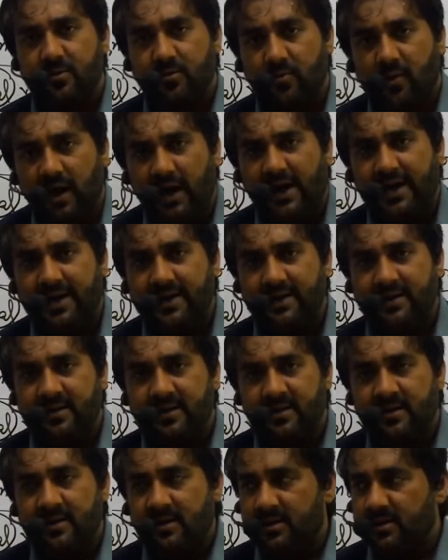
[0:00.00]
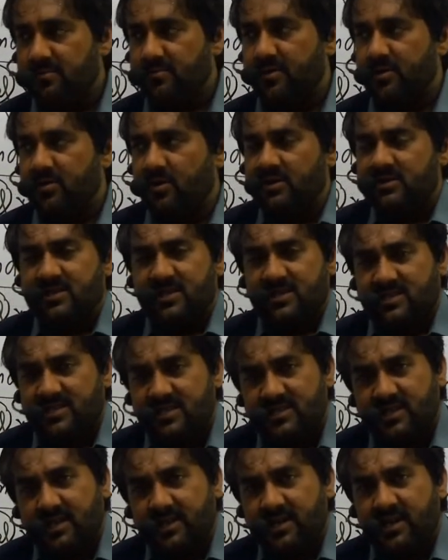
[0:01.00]
Why? Because this
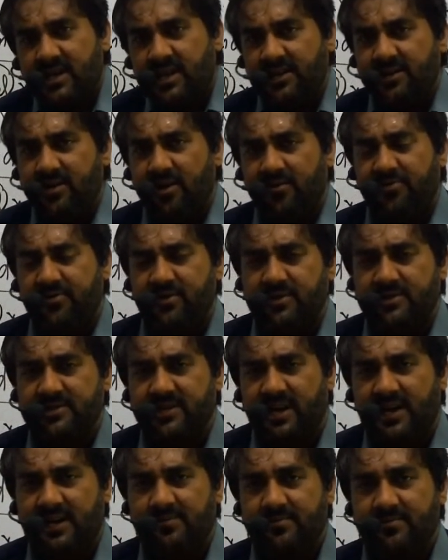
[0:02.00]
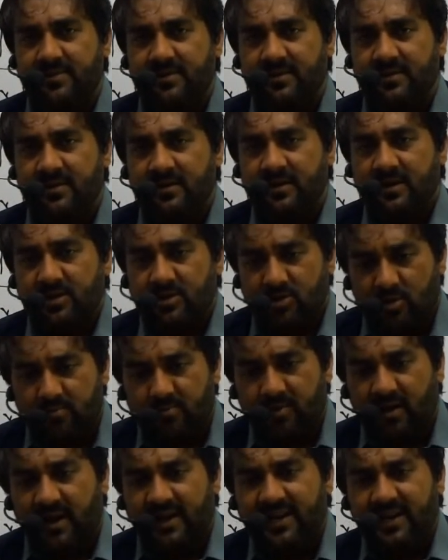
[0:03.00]
is the need of your time. Your
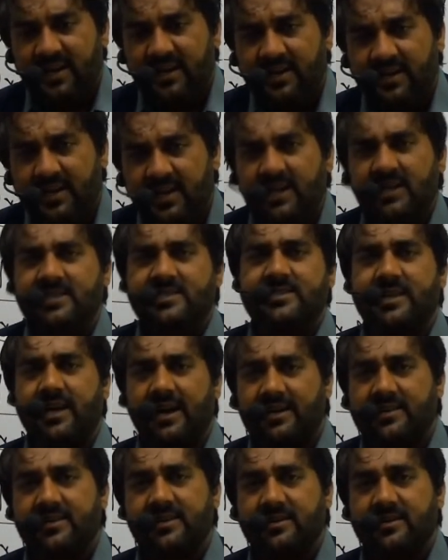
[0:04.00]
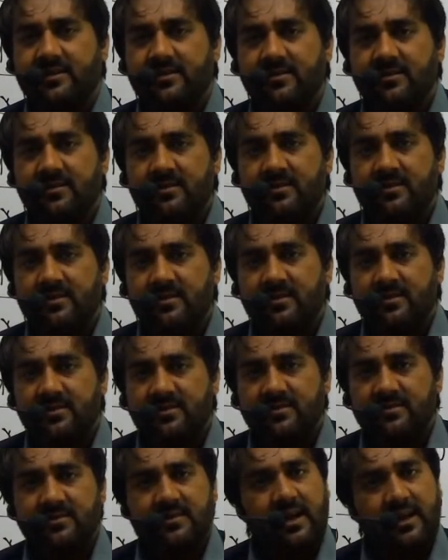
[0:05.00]
body needs that thing.
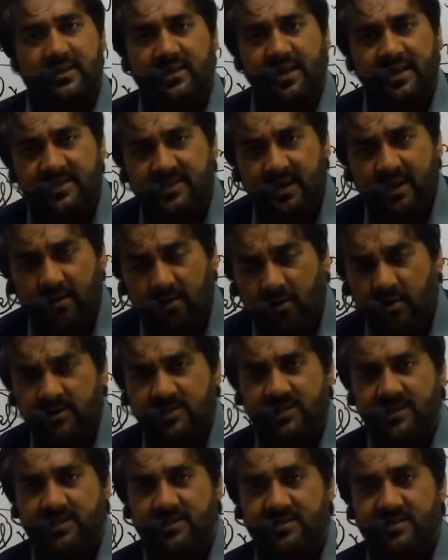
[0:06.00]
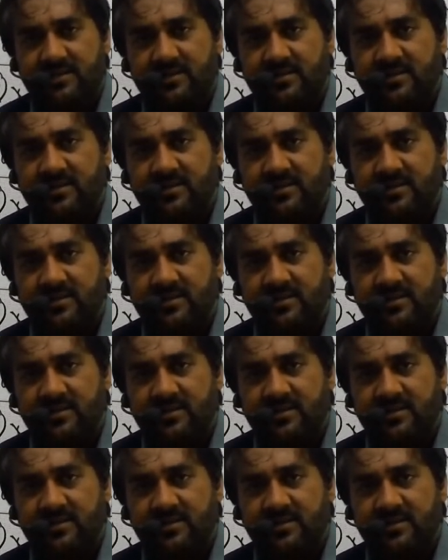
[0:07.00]
That there is a logic.